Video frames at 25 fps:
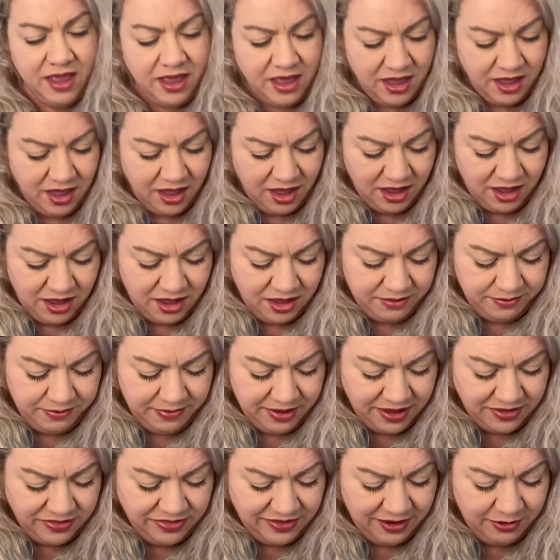
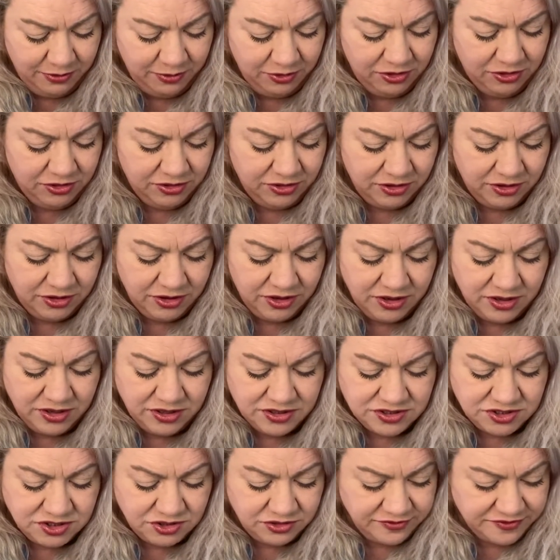And they were
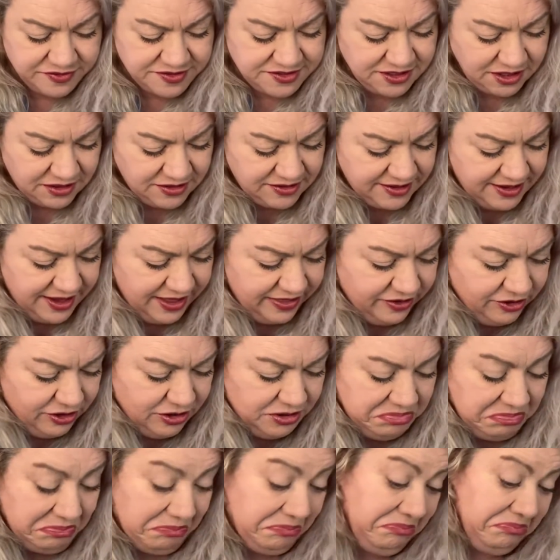sort of stuck together.
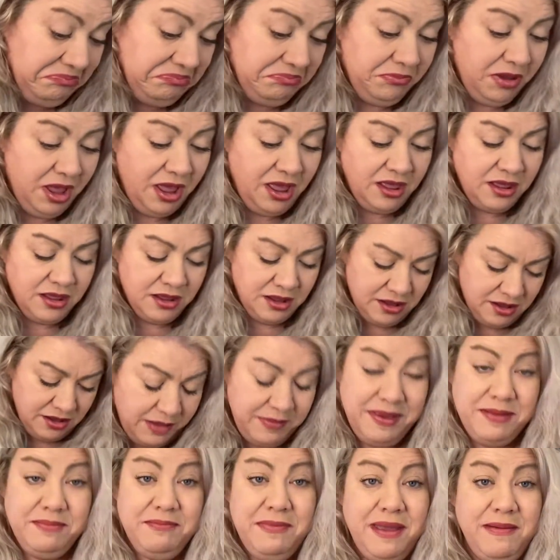Huh. I
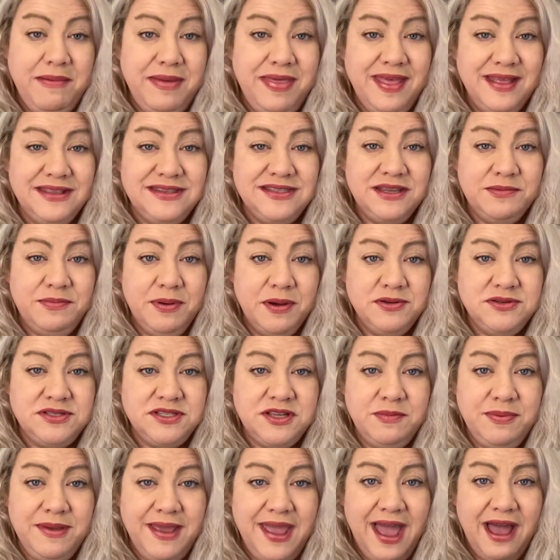mean, maybe that's supposed
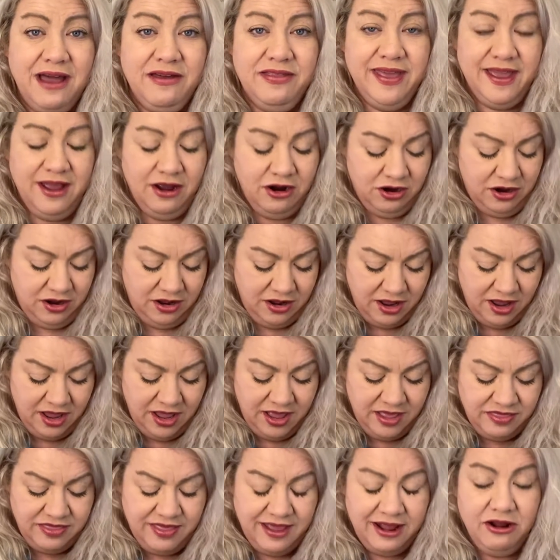to be how they are.
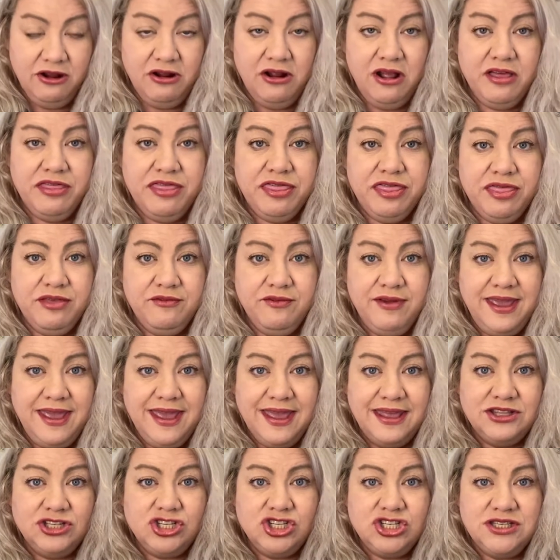They're a
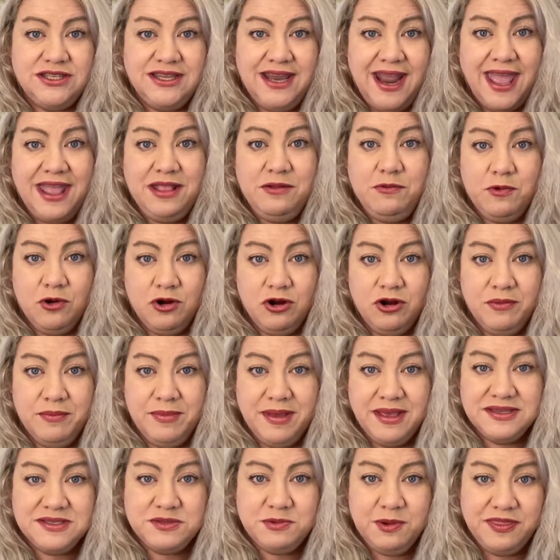3-inch Ned worm
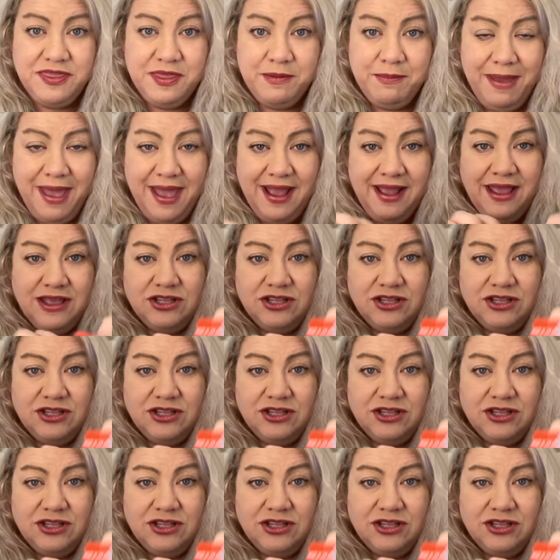is what the package